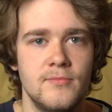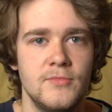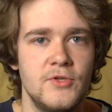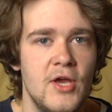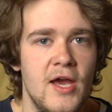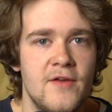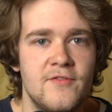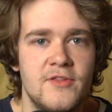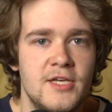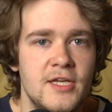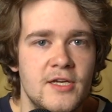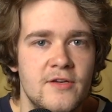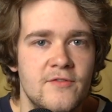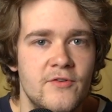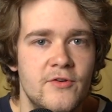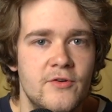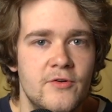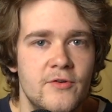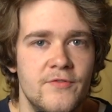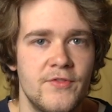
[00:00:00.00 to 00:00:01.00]
You have to take a
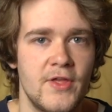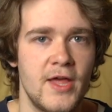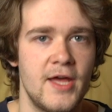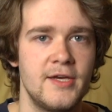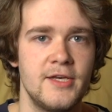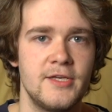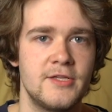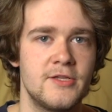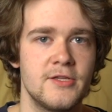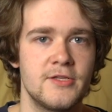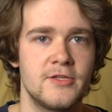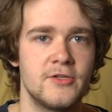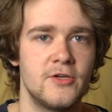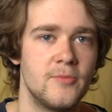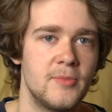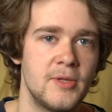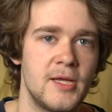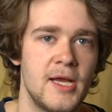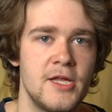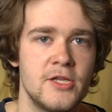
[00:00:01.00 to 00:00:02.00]
photo of that. It's just an
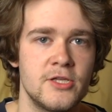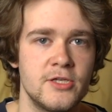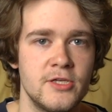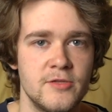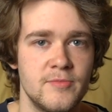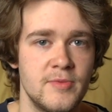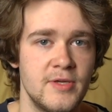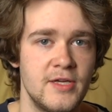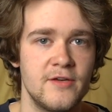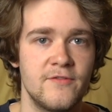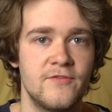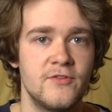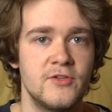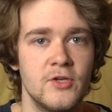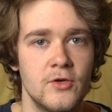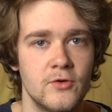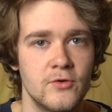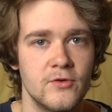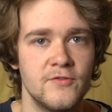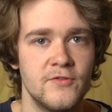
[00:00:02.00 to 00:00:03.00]
obligation as being a
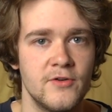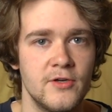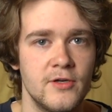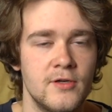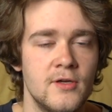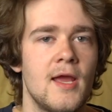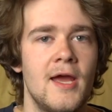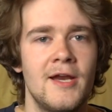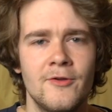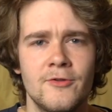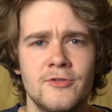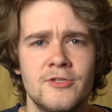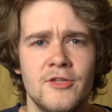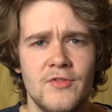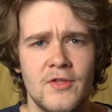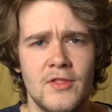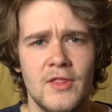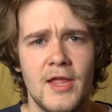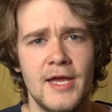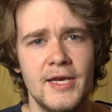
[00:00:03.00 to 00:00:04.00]
photographer. And also
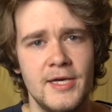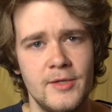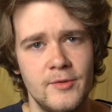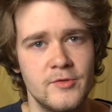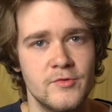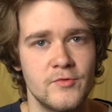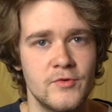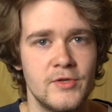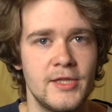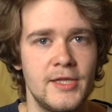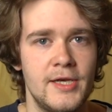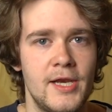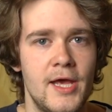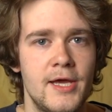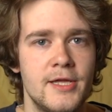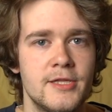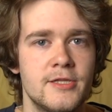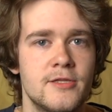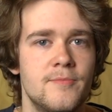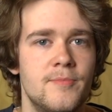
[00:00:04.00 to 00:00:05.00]
the lighting was really
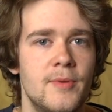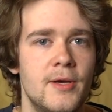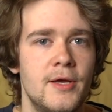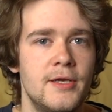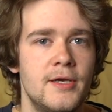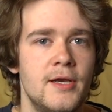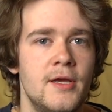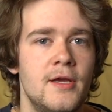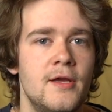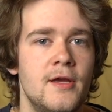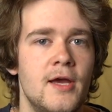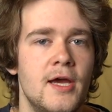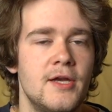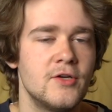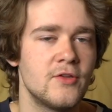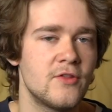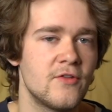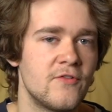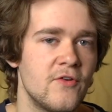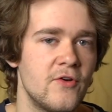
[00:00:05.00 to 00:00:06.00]
nice, but I
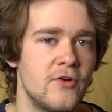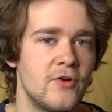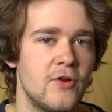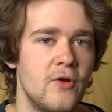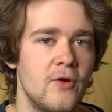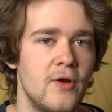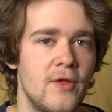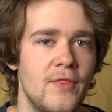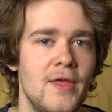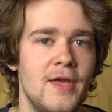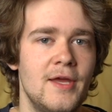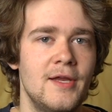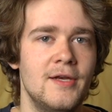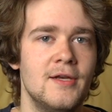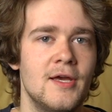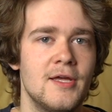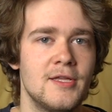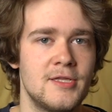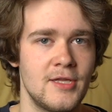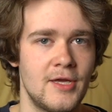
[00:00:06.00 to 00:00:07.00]
took the photo and then
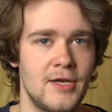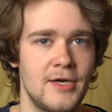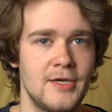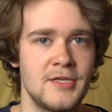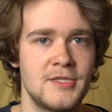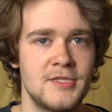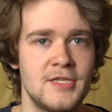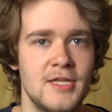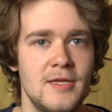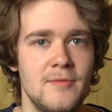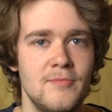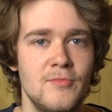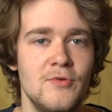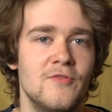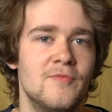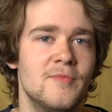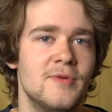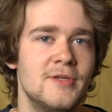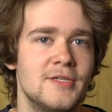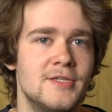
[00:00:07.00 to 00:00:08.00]
I started to see
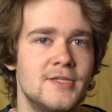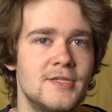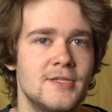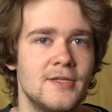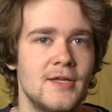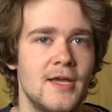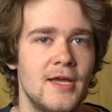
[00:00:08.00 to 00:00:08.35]
movement